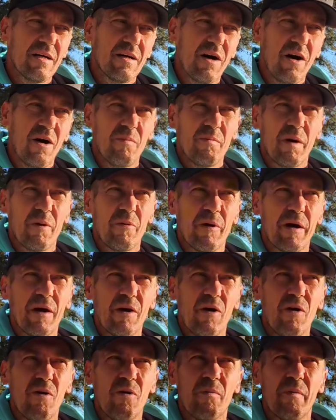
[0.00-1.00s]
On my way
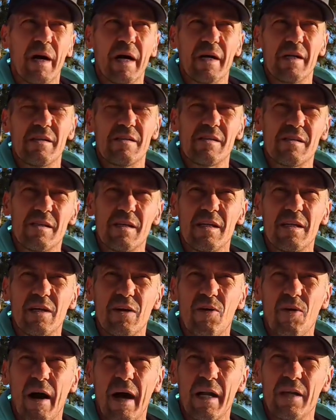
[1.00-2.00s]
home, I could see the
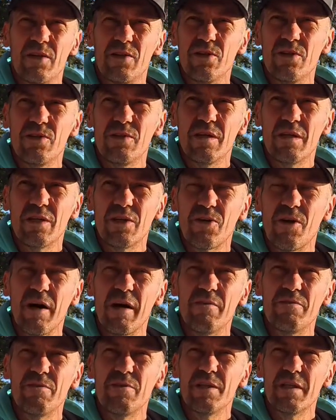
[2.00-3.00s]
gratitude and the
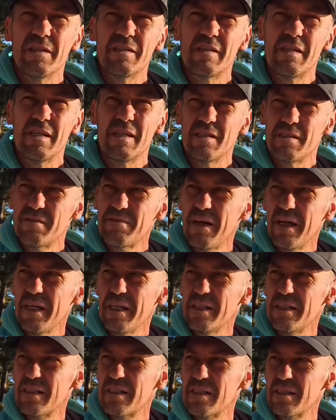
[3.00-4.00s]
gratefulness in his
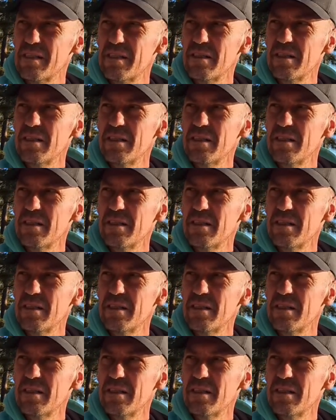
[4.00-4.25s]
face,